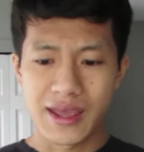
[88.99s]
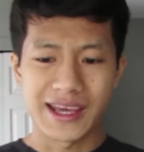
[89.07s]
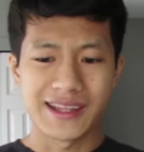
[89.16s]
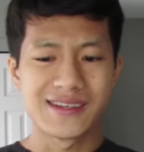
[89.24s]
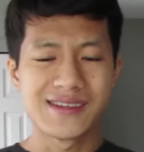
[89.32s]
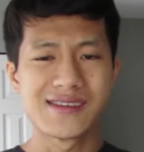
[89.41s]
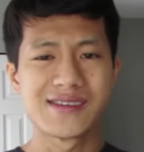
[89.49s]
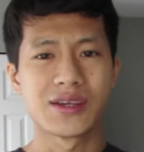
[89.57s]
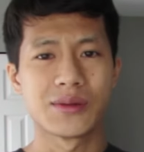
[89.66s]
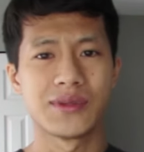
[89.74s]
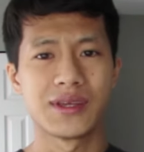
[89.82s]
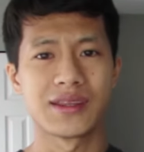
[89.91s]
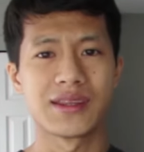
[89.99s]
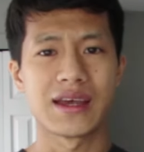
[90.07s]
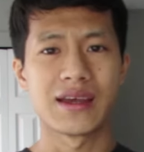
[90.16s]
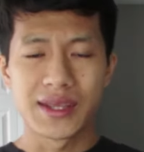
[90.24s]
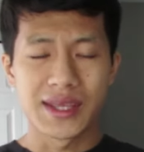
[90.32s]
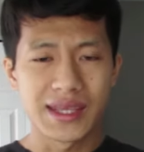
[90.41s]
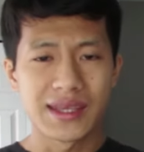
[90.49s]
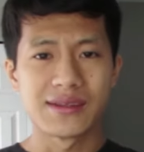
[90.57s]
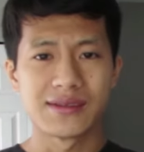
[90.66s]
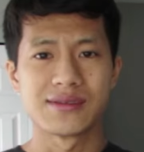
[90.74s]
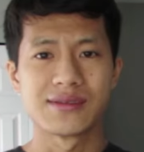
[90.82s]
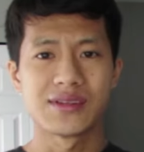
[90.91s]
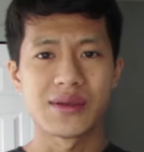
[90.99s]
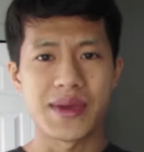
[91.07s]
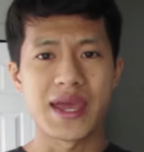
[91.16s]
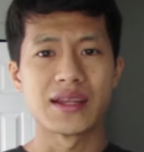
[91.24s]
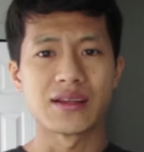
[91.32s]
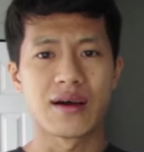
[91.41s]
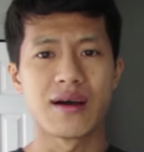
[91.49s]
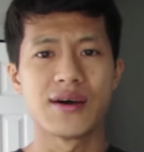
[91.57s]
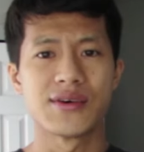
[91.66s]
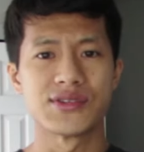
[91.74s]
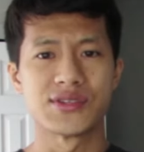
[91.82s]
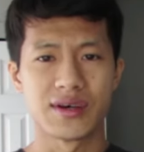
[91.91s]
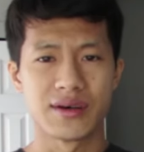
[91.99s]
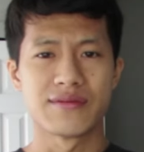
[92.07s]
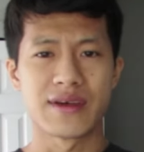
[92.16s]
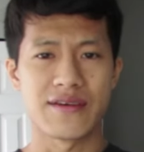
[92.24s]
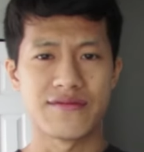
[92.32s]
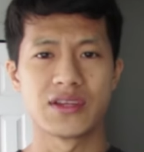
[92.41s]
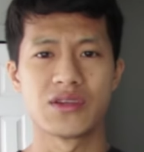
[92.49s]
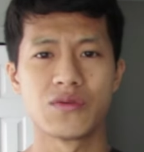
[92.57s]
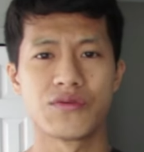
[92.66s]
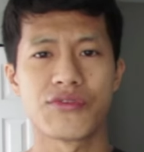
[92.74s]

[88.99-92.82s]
And this is something that is the main cause of having no